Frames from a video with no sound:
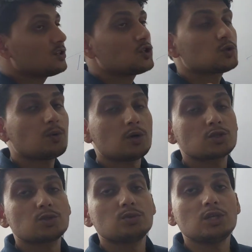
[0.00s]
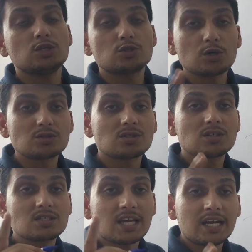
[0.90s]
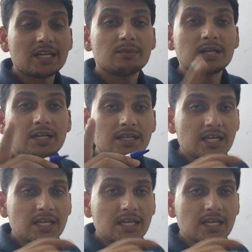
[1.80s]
the response to the Chaucer's Canterbury